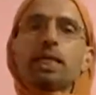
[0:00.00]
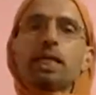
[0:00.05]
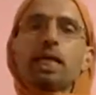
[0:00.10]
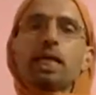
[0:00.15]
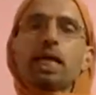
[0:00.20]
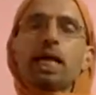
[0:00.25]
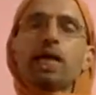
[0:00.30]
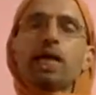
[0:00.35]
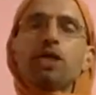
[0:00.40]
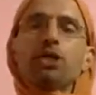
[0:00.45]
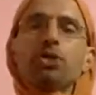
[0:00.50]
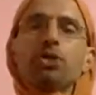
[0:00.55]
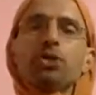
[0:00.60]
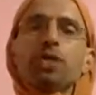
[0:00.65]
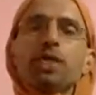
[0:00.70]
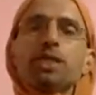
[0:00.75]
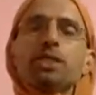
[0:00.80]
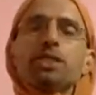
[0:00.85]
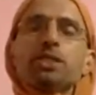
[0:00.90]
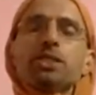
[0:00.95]
And you can
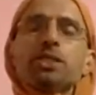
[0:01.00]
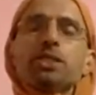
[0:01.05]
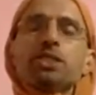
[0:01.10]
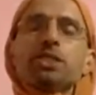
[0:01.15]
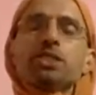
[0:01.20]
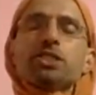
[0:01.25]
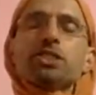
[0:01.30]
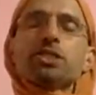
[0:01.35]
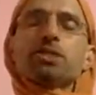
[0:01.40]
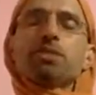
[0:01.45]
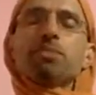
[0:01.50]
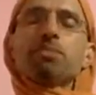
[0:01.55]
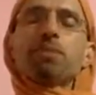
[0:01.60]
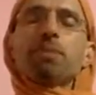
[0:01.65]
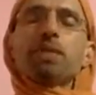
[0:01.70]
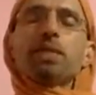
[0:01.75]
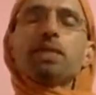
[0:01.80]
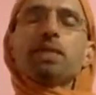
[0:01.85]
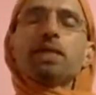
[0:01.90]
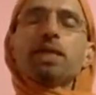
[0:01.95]
just
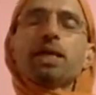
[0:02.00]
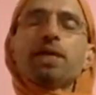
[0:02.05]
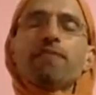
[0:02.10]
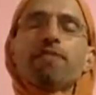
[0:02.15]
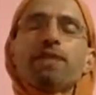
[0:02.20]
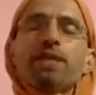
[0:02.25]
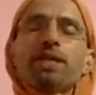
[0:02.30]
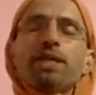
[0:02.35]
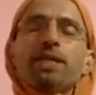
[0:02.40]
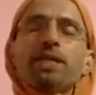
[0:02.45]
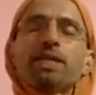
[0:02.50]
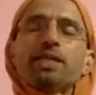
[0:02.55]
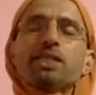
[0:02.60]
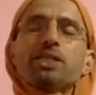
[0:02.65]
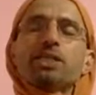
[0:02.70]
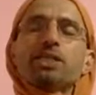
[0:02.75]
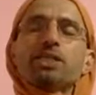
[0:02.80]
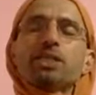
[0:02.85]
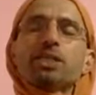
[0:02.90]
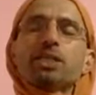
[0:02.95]
be a witness,